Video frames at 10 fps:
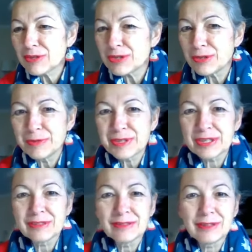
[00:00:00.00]

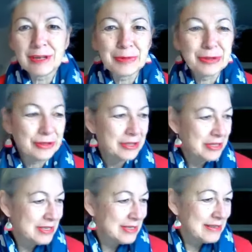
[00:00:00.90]
Teresa Carpenter
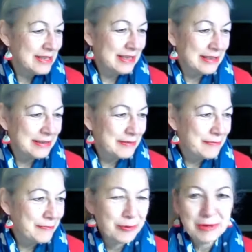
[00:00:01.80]

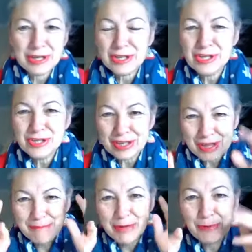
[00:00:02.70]
for a while, because she's got
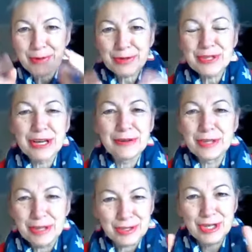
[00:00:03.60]
that metal
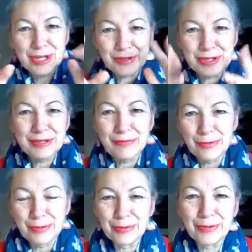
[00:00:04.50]
personality and she can sift
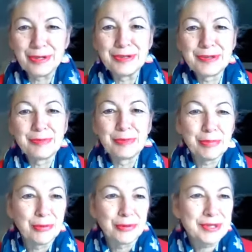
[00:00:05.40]
through these
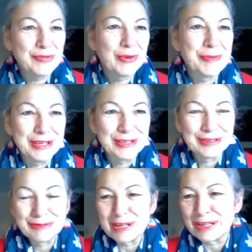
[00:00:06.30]
reports for me
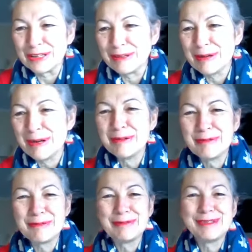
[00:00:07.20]
and
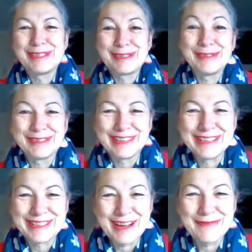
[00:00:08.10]
would do a
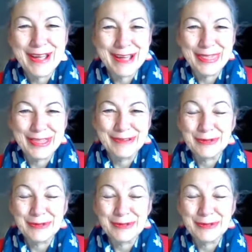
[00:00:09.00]
great job at them.